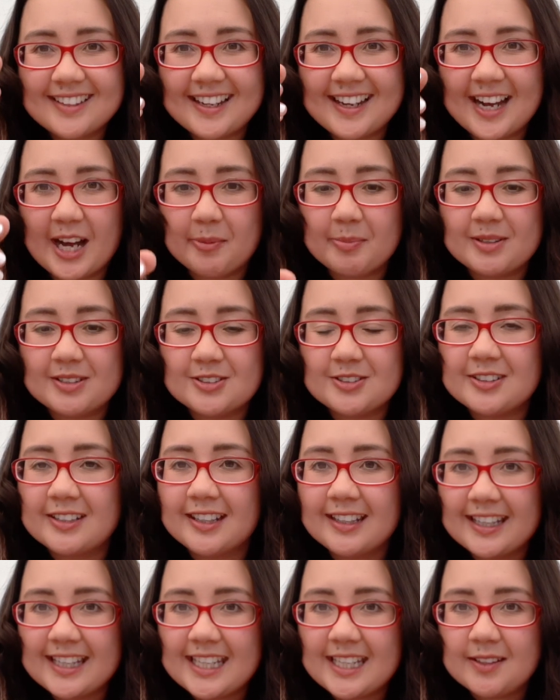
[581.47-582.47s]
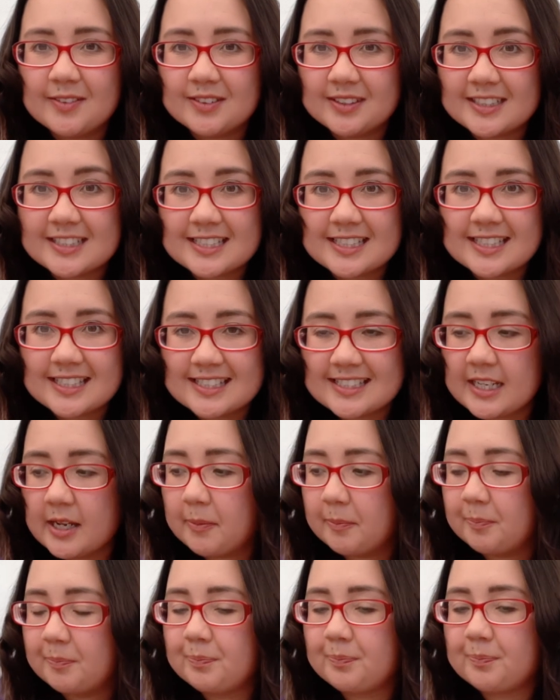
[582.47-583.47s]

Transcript: up into the leaves and into the stem.